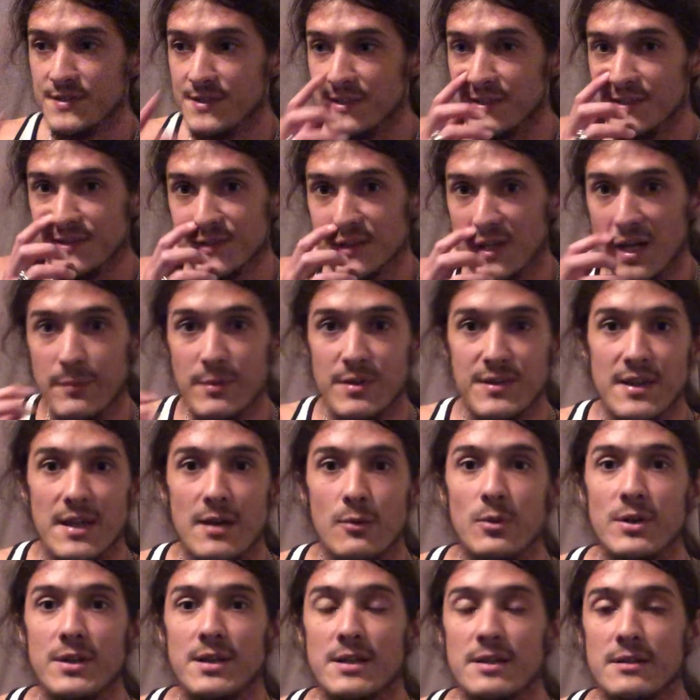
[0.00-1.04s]
an assignment that
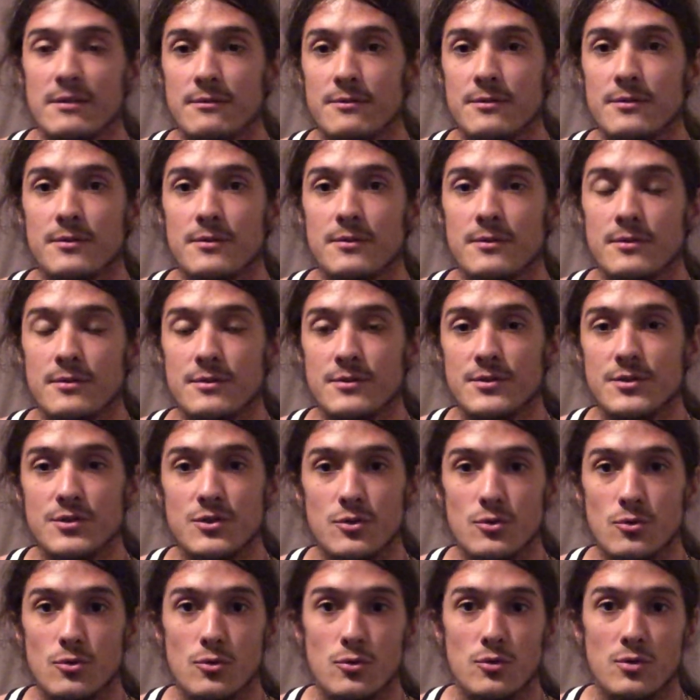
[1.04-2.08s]
we give
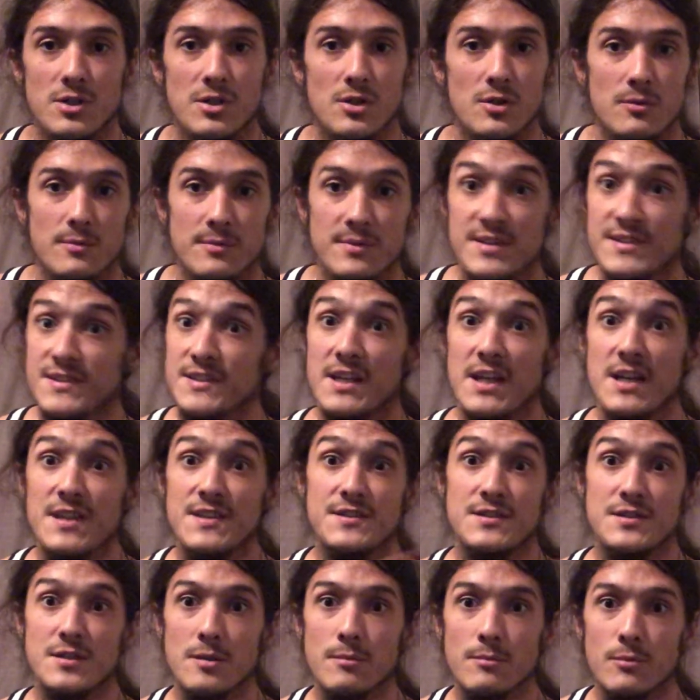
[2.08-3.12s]
to, in this case,
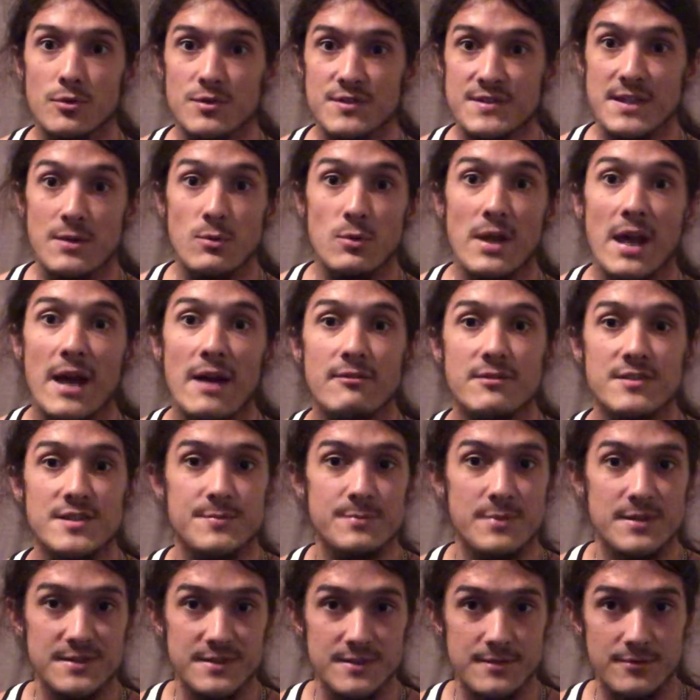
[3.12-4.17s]
numbers that we haven't
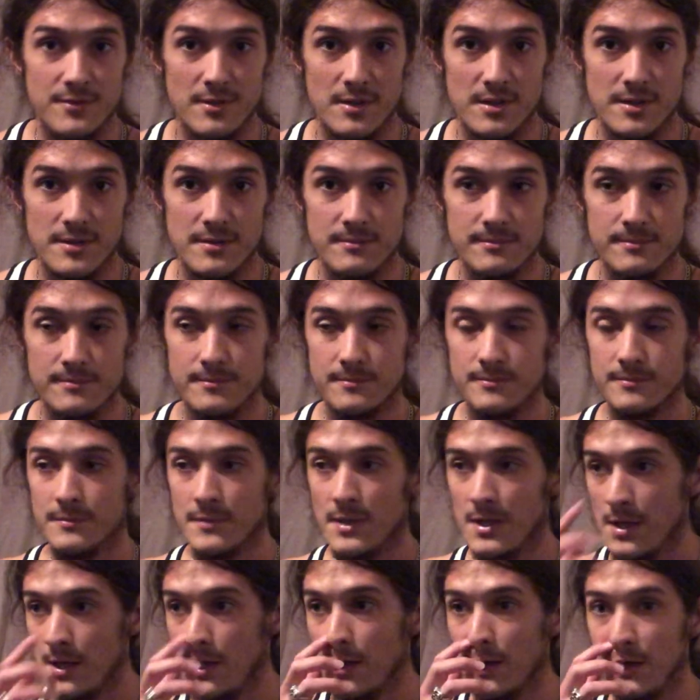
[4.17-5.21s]
specified.
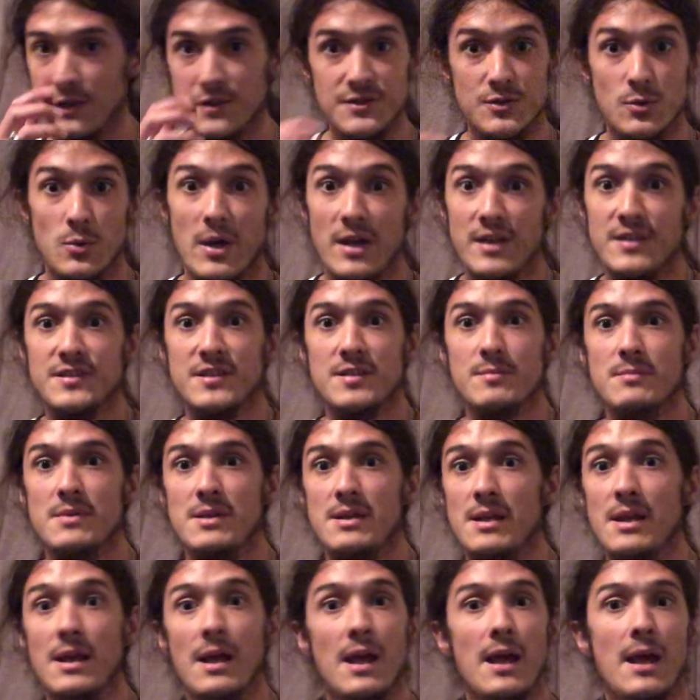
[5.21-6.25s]
So x can
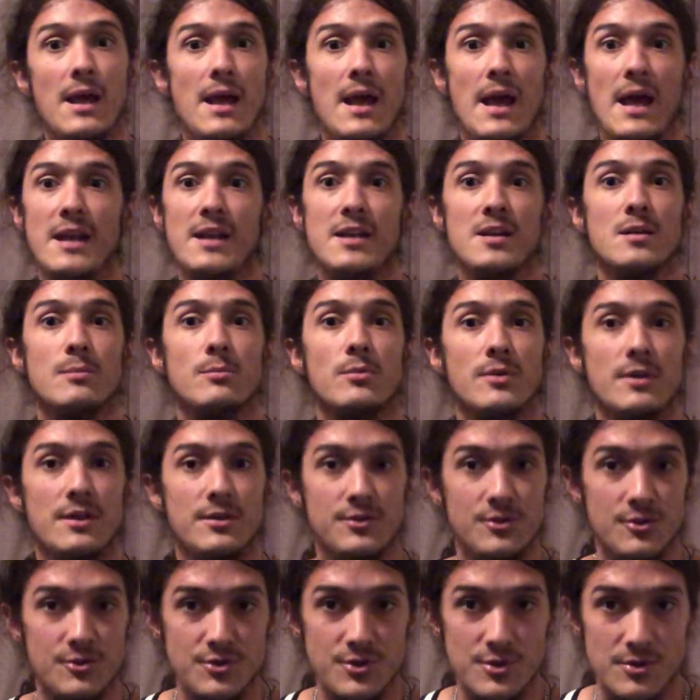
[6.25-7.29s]
be any number that
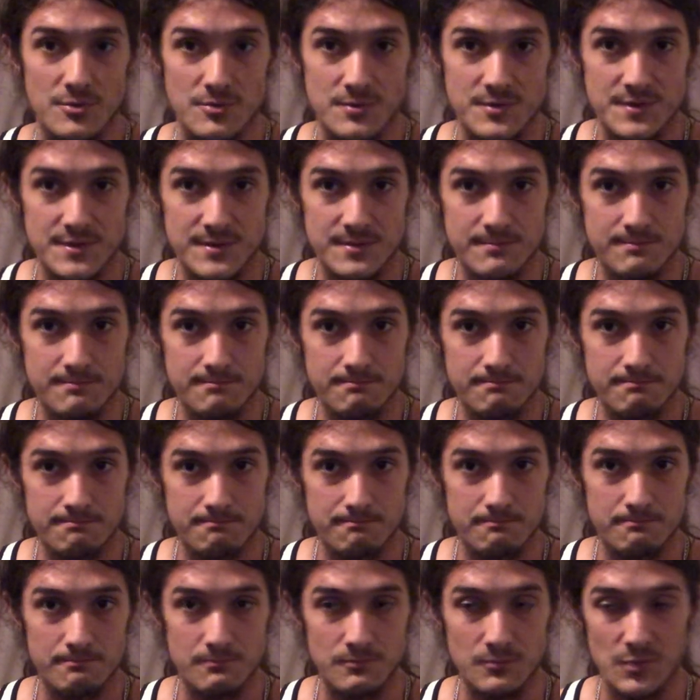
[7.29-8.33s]
you choose,
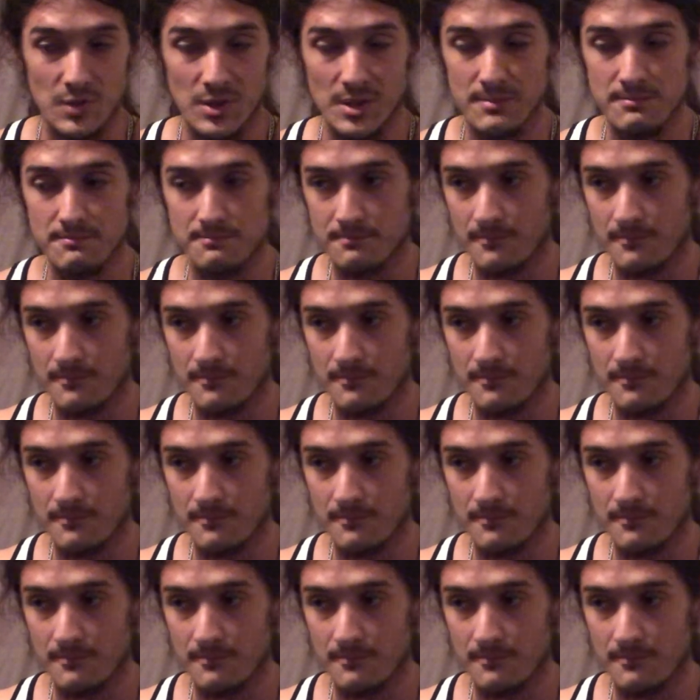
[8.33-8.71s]
okay?